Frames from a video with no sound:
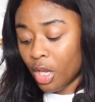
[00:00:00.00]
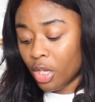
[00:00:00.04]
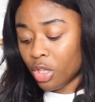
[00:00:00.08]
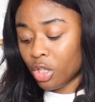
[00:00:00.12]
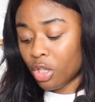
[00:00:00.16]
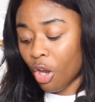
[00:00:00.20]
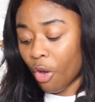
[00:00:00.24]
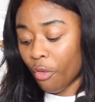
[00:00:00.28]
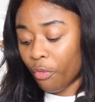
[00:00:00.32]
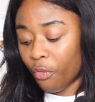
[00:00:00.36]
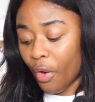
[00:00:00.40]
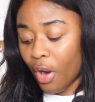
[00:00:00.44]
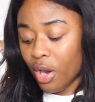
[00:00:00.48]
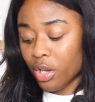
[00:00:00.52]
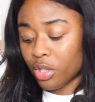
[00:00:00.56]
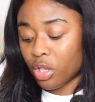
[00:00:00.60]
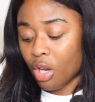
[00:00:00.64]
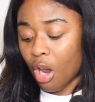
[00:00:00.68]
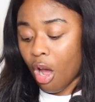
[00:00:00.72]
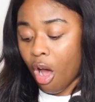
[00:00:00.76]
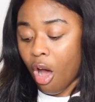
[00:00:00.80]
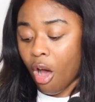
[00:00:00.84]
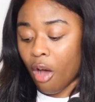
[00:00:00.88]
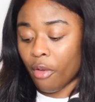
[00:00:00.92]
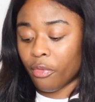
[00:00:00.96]
So
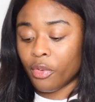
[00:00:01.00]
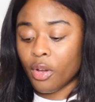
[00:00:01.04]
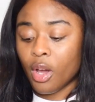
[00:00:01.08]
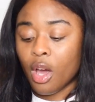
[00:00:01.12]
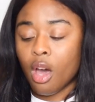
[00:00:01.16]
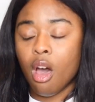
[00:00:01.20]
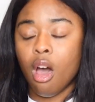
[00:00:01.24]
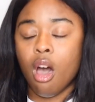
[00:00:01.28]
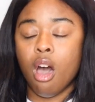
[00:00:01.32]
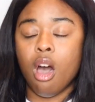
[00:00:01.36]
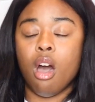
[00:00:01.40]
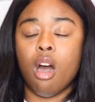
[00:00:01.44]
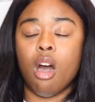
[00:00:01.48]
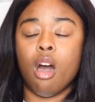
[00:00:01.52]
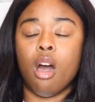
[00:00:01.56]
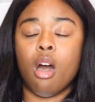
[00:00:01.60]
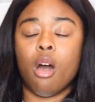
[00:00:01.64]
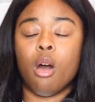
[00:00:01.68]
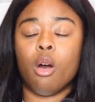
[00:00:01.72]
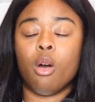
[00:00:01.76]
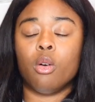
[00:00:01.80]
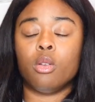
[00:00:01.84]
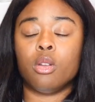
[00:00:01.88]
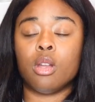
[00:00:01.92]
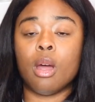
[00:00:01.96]
first off,
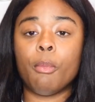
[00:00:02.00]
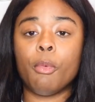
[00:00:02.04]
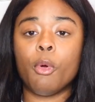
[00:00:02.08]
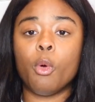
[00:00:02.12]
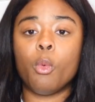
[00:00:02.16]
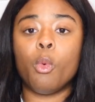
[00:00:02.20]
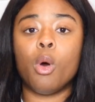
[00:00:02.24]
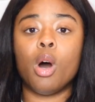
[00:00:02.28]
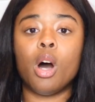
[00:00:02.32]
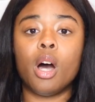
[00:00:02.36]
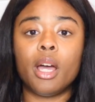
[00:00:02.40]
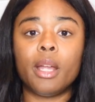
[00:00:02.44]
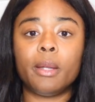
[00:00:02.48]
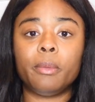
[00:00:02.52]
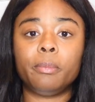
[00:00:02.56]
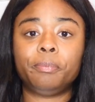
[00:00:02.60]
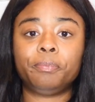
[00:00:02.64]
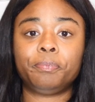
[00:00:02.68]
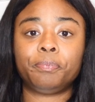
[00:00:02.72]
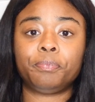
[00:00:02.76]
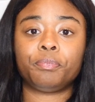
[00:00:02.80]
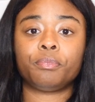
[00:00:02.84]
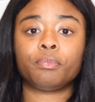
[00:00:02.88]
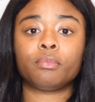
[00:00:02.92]
number one,